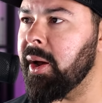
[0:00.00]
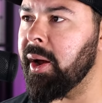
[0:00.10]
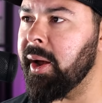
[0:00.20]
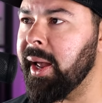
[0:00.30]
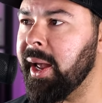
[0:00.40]

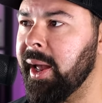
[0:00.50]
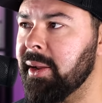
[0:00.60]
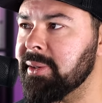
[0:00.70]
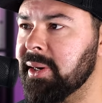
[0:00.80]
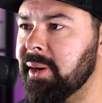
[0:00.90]

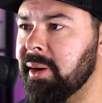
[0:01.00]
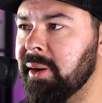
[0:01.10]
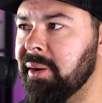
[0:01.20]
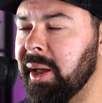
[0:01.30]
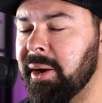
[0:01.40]

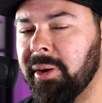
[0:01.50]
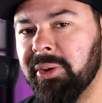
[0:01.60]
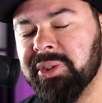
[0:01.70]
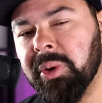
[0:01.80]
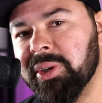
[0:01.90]
And
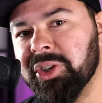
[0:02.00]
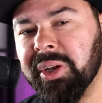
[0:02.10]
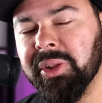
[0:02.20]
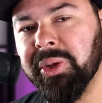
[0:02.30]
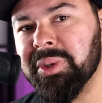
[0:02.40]
also
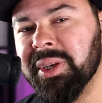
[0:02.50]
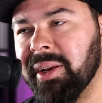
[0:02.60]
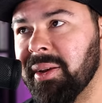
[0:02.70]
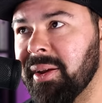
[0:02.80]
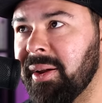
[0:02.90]
Michigan
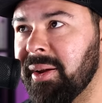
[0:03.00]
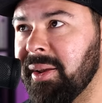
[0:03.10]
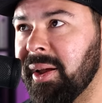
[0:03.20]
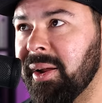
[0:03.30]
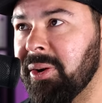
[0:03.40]
losing
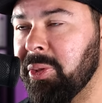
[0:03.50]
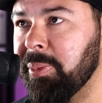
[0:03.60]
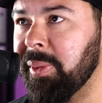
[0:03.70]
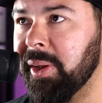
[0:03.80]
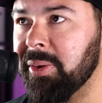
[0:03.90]
yet
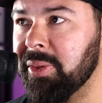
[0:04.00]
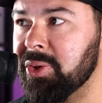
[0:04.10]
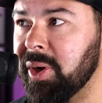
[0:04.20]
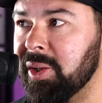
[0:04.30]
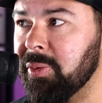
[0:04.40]
another player to
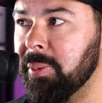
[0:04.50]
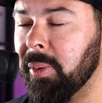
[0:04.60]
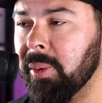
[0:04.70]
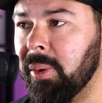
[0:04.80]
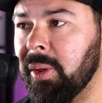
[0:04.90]
the transfer
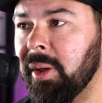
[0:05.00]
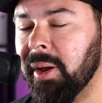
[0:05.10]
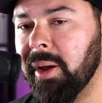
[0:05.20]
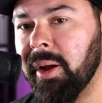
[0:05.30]
portal.